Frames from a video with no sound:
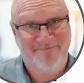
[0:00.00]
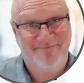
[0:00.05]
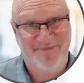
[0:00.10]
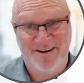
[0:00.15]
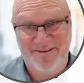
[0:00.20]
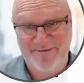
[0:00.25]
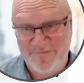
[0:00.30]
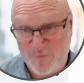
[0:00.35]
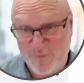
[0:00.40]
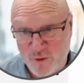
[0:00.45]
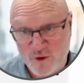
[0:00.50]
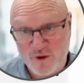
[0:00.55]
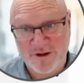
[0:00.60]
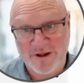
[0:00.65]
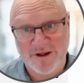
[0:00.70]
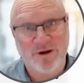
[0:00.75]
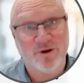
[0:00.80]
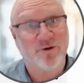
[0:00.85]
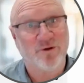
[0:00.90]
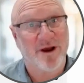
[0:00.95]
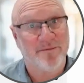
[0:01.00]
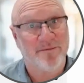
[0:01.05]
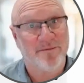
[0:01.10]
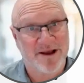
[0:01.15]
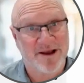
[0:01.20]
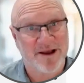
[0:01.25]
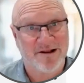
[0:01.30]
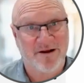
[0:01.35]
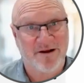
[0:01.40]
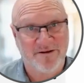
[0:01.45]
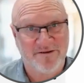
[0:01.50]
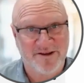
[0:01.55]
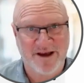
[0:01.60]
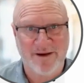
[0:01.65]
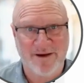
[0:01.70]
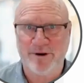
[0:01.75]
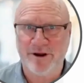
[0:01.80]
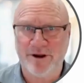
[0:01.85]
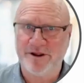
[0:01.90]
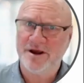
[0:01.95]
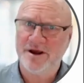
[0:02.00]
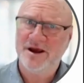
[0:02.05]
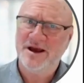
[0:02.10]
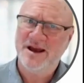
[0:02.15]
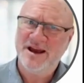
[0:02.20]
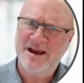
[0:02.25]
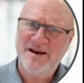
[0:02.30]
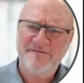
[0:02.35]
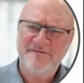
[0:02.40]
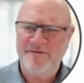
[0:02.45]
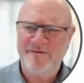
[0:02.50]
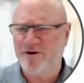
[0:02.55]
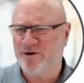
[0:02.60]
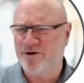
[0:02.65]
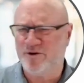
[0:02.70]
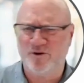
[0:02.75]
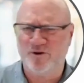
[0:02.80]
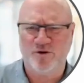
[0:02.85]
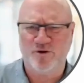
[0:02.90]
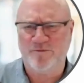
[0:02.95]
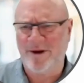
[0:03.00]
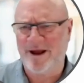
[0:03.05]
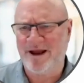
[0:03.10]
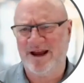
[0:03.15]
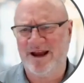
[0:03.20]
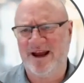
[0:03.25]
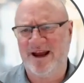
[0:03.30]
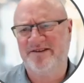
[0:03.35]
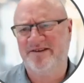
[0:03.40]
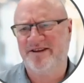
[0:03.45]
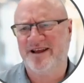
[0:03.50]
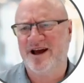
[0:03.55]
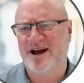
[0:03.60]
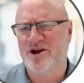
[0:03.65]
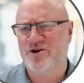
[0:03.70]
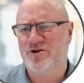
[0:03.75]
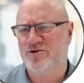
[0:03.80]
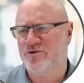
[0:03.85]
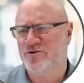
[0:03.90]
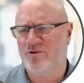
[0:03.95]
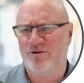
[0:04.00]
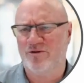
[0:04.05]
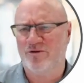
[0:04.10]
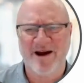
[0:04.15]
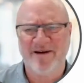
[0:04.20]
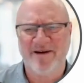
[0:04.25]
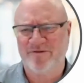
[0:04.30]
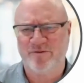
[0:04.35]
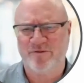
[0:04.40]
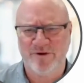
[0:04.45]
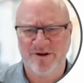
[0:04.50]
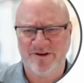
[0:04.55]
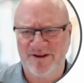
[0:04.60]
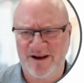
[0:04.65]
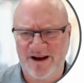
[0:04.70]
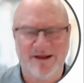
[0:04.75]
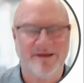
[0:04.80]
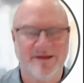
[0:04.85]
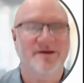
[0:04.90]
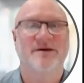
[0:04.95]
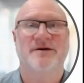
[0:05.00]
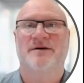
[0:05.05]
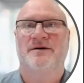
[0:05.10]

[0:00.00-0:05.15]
Unfortunately, you'll get penalized there, but if you do make a hesitation or have to restart,